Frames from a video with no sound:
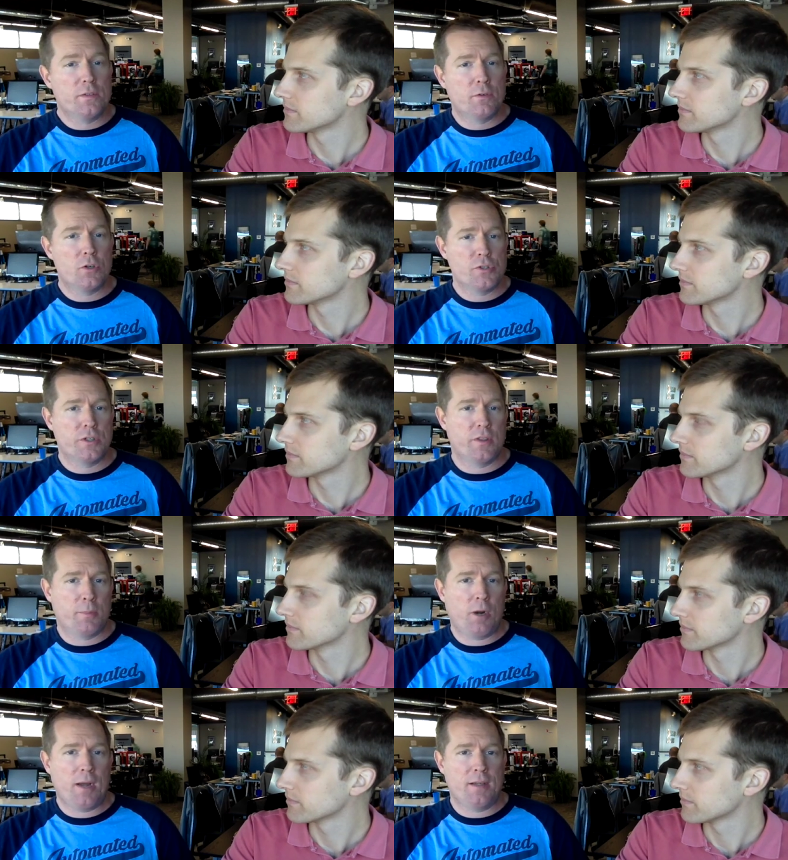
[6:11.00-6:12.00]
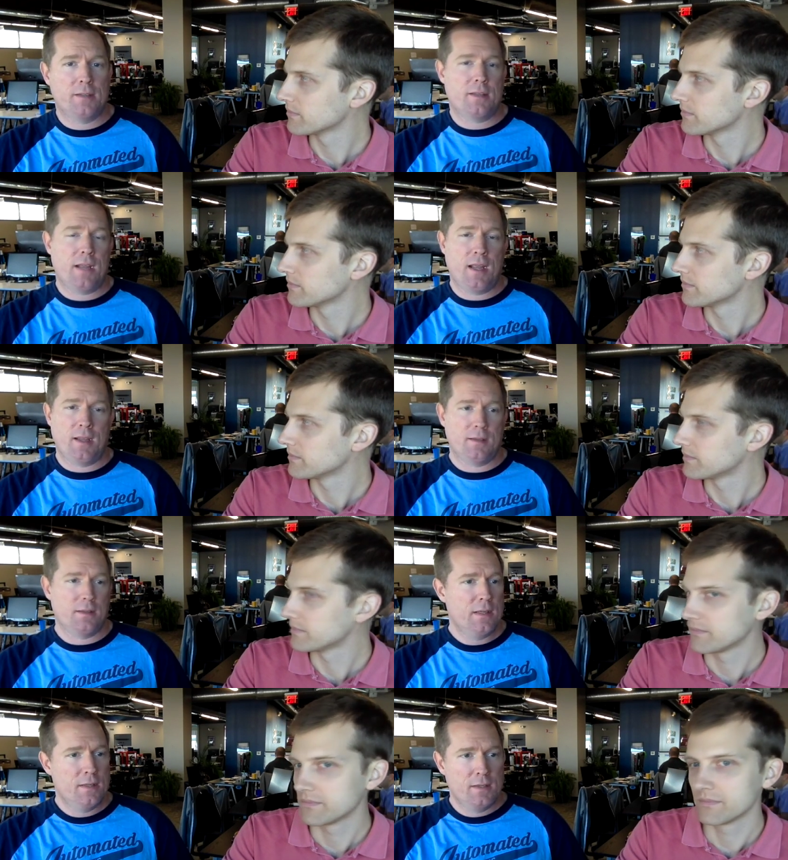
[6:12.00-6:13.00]
Speaker 1: version of the product and,
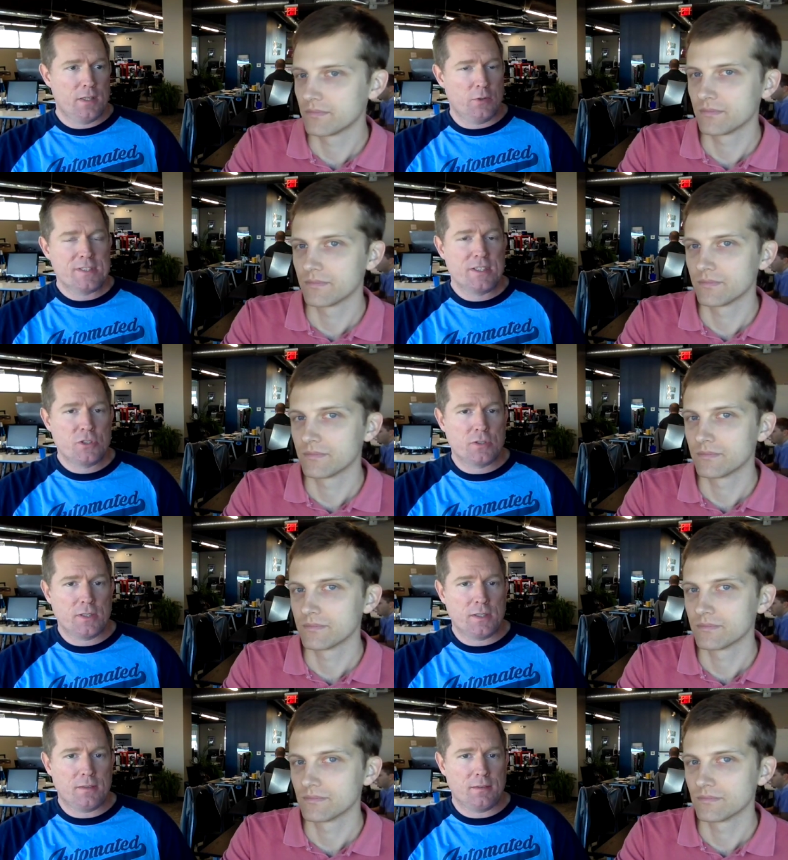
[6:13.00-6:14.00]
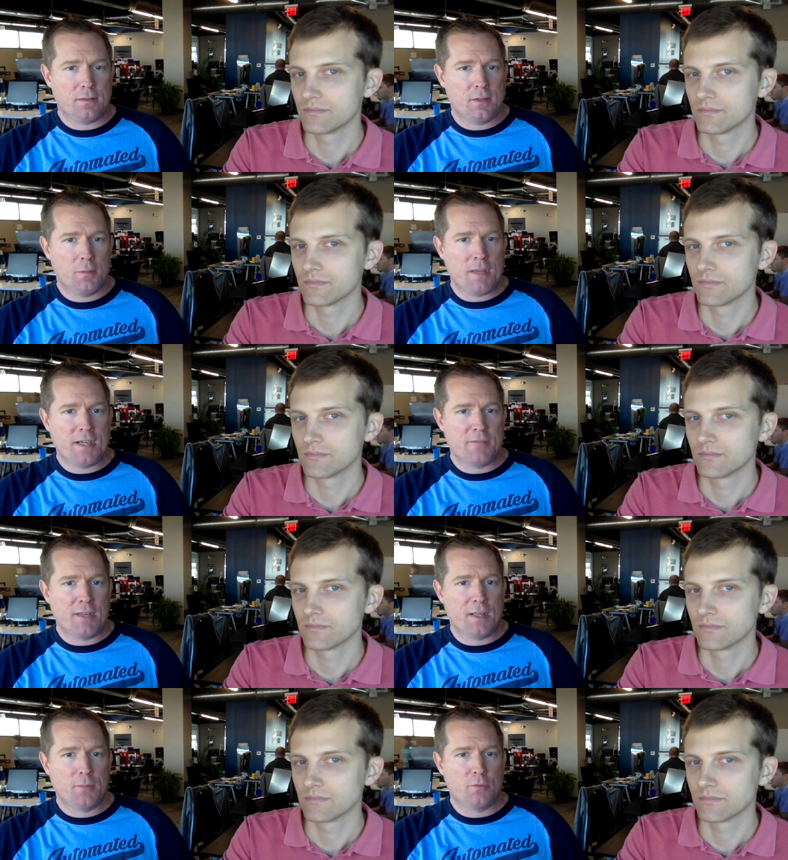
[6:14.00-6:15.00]
you know, essentially, you know, made it
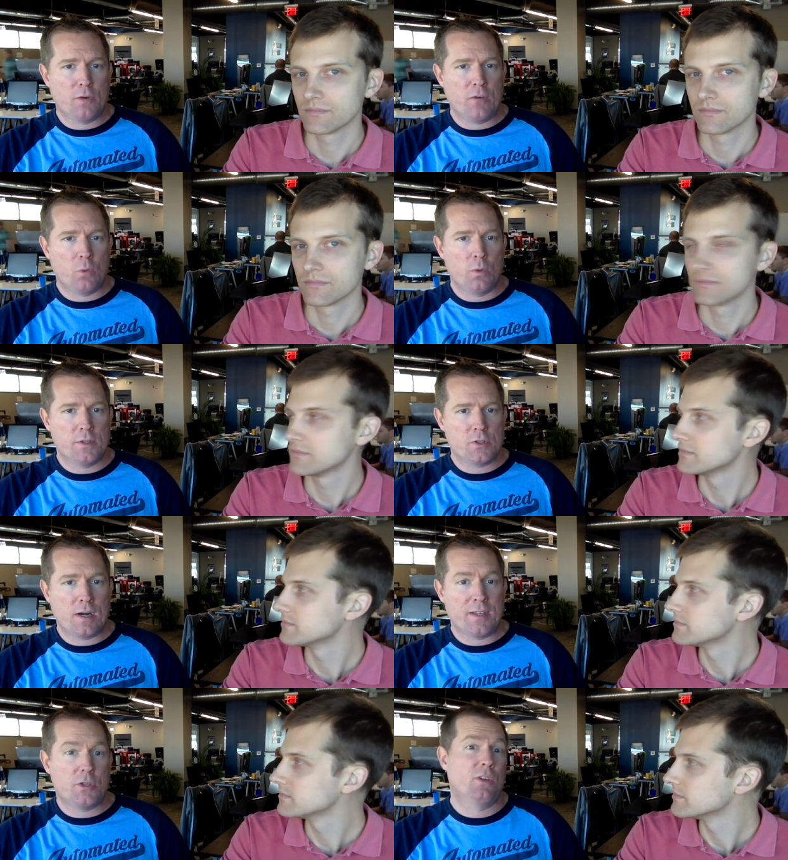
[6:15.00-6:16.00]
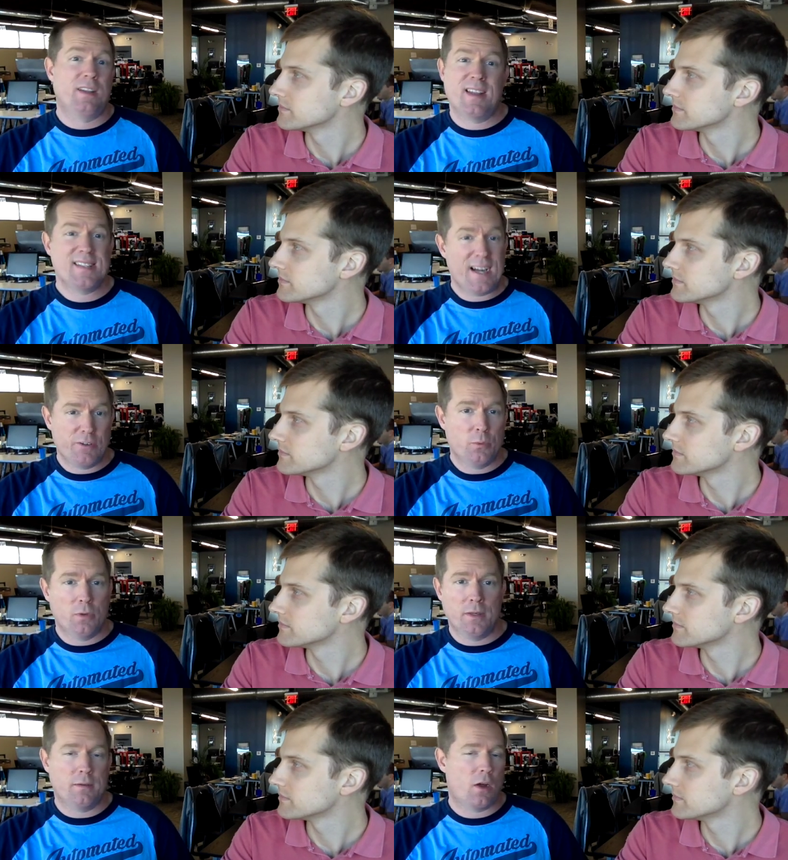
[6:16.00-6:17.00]
available for everyone to try internally. That's
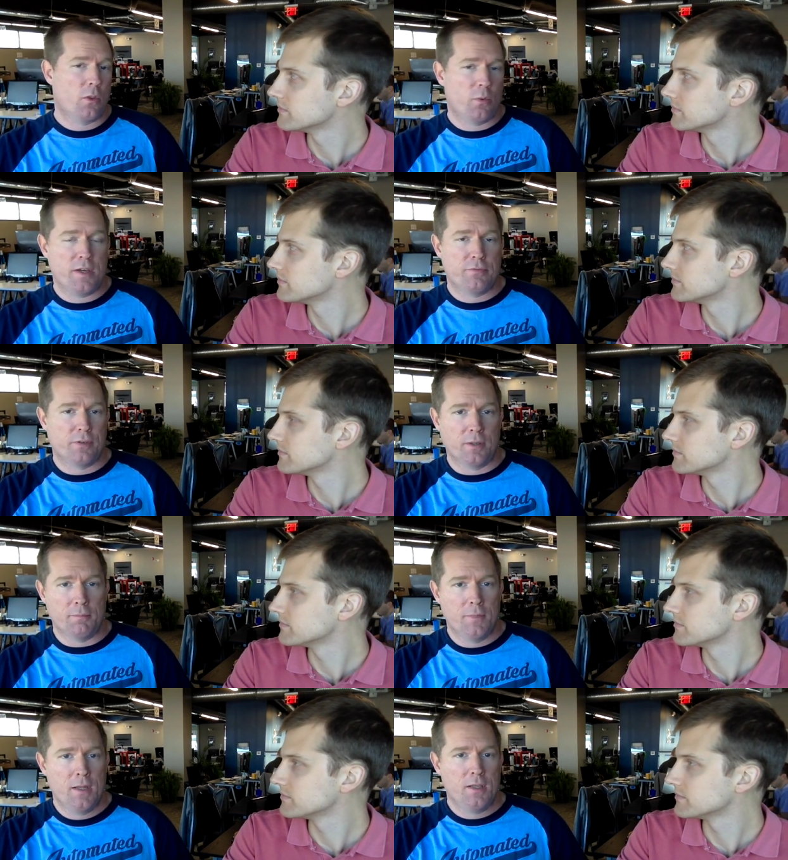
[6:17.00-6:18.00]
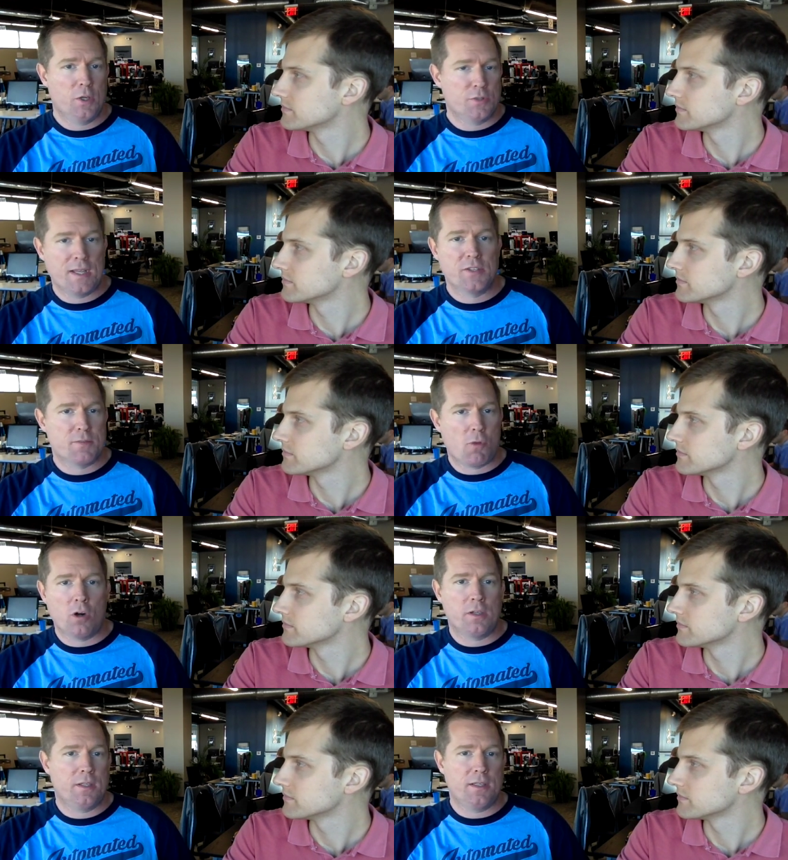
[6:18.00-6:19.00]
everyone all the way from, you know, sales and
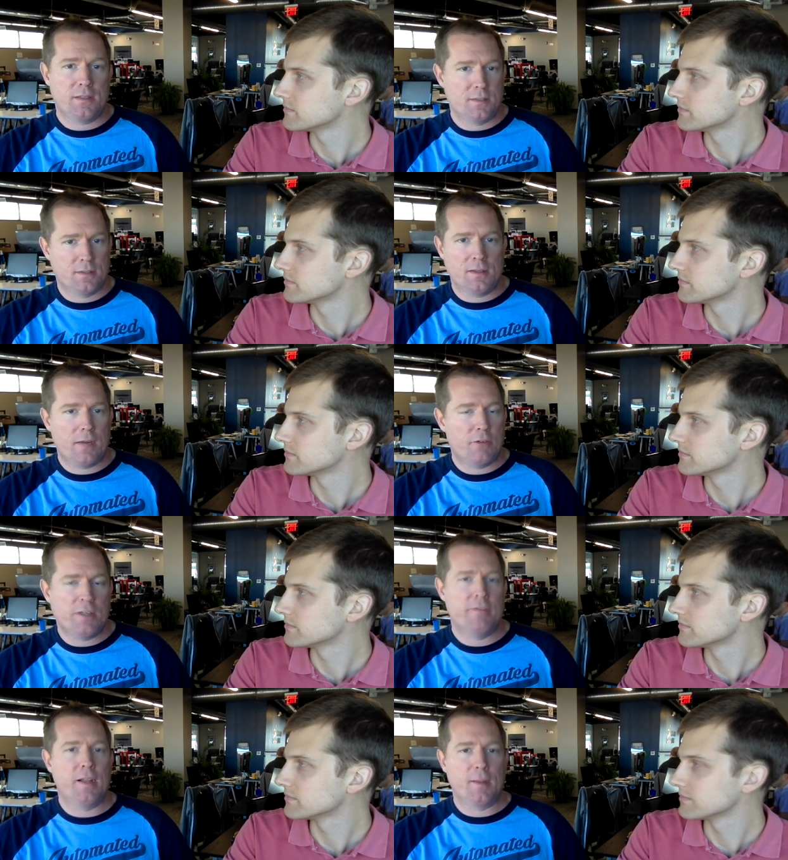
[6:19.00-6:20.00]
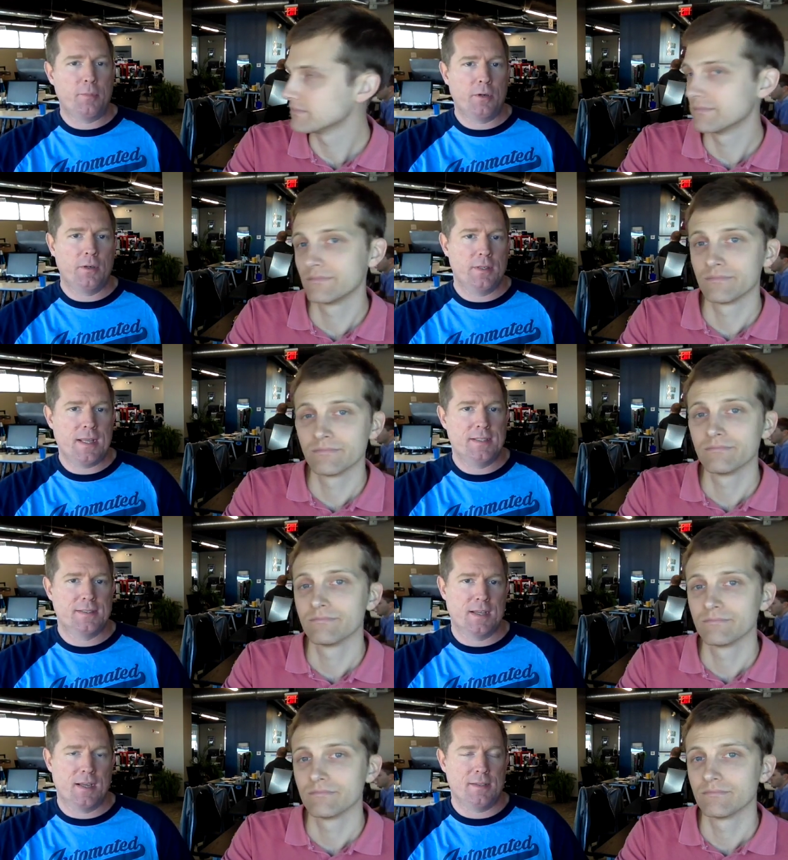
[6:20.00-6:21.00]
marketing to every developer and data
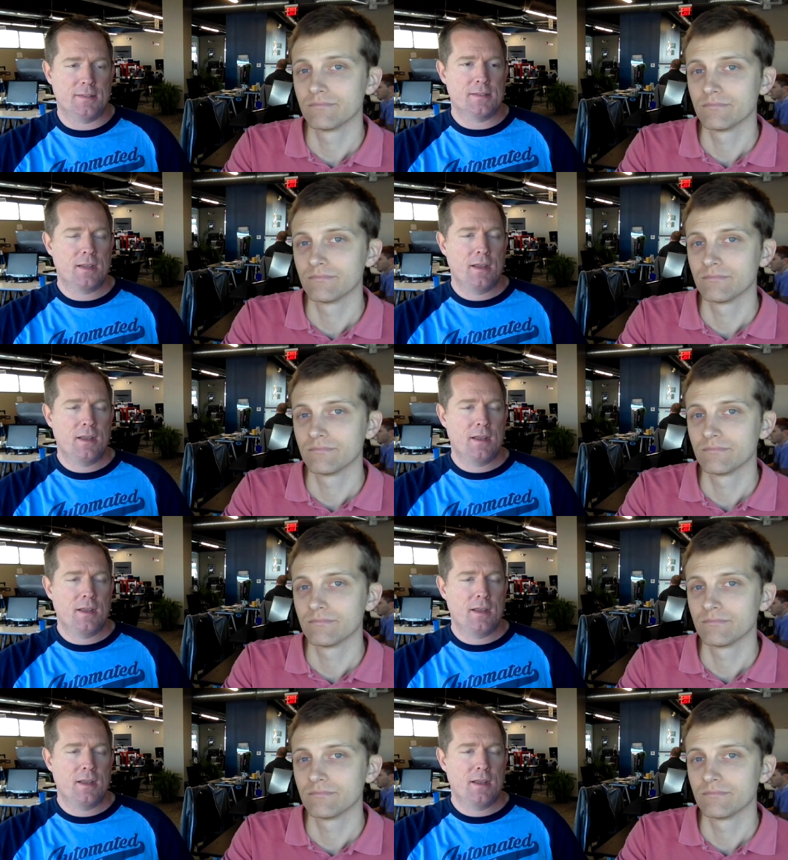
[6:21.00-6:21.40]
scientist.